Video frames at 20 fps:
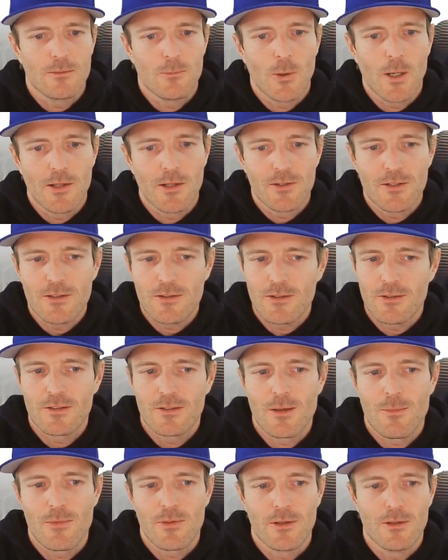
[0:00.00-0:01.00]
Well, this is
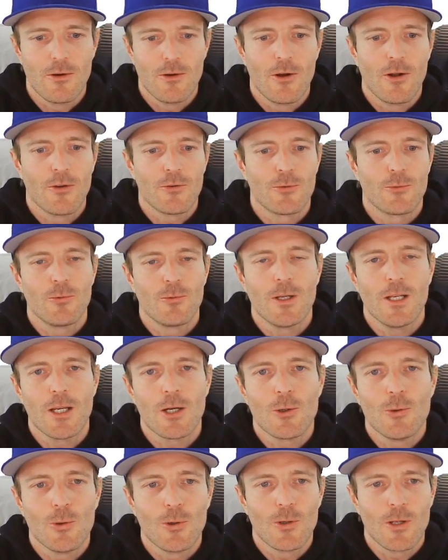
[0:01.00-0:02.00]
something also really
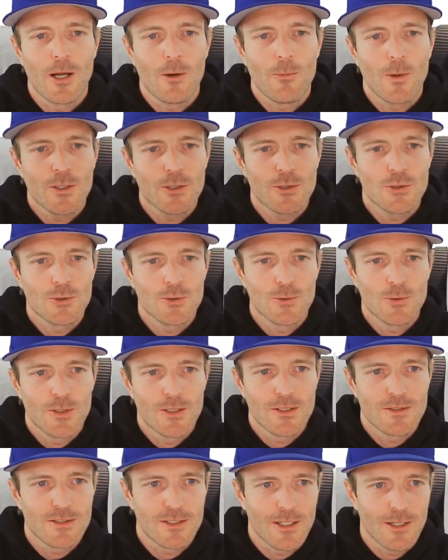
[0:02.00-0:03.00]
cool. I wanted to do this